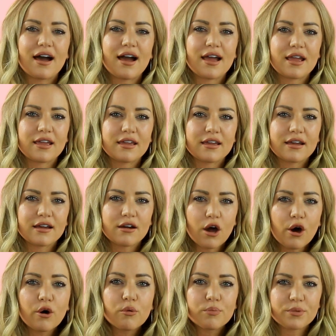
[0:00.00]
I
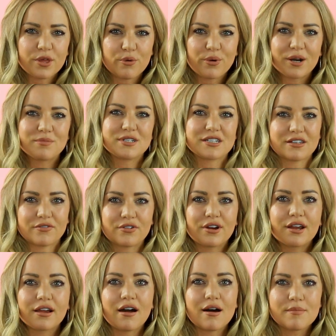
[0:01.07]
hope that what I'm
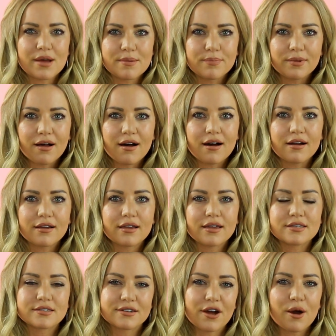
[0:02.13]
delivering on my blog
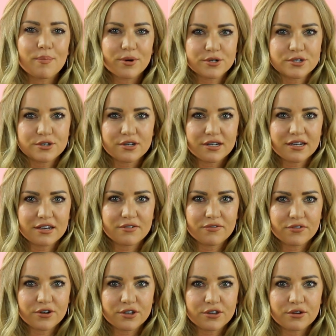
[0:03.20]
is an opportunity
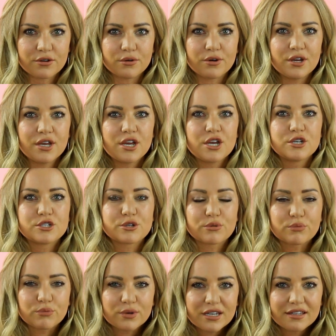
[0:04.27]
for you to
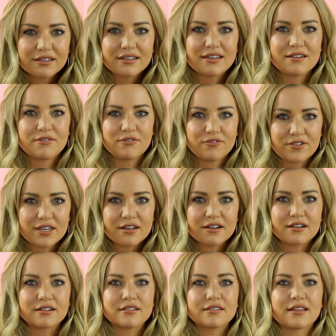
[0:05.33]
really
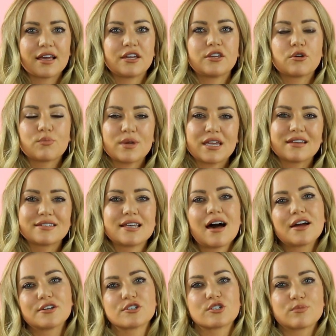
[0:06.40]
feel like you're being
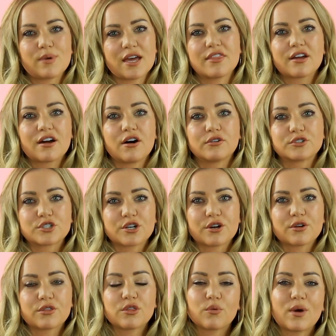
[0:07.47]
touched by the
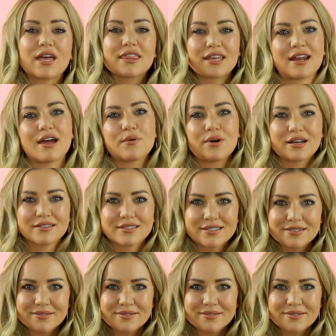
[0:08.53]
culture the way that I was.